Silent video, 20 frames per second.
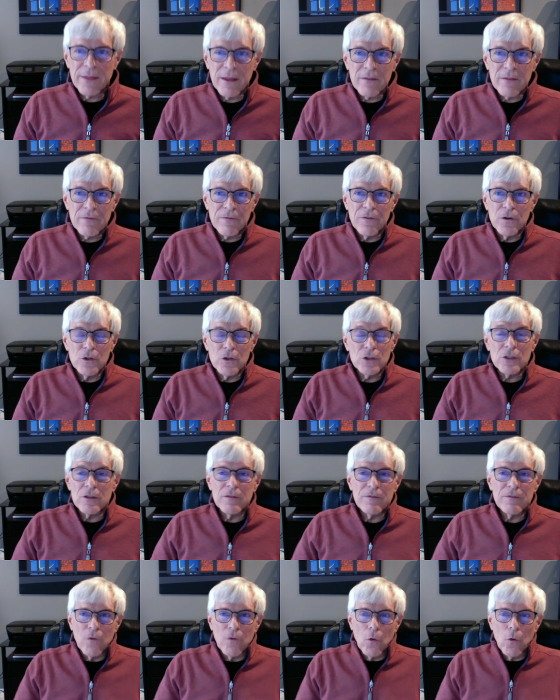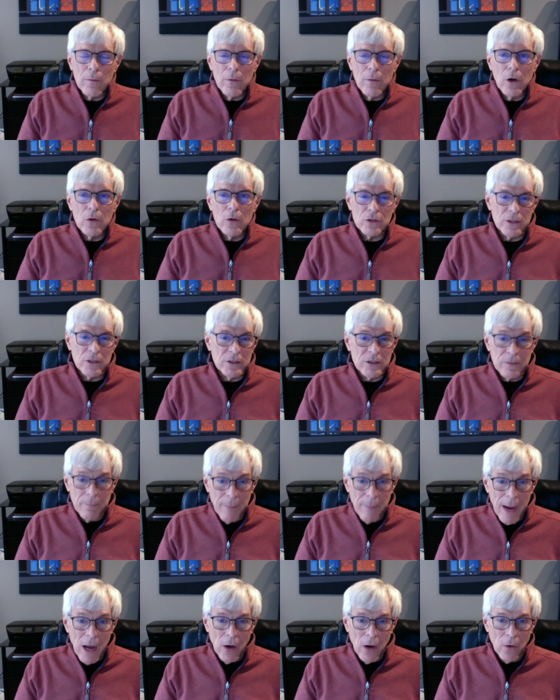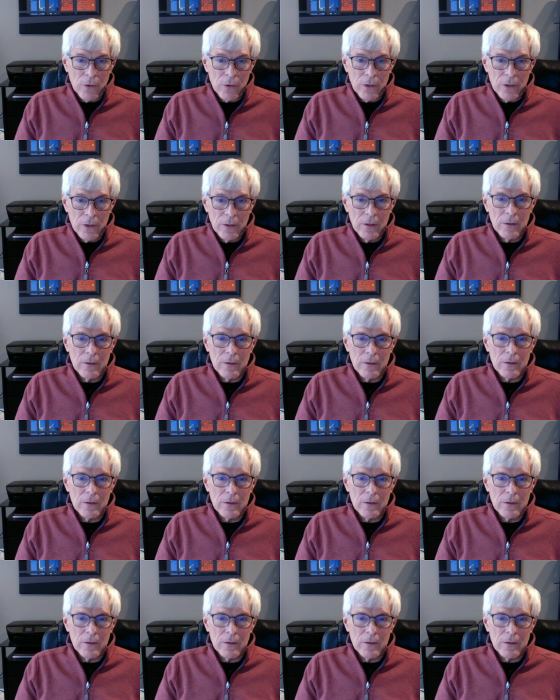I think first and foremost, it's amount.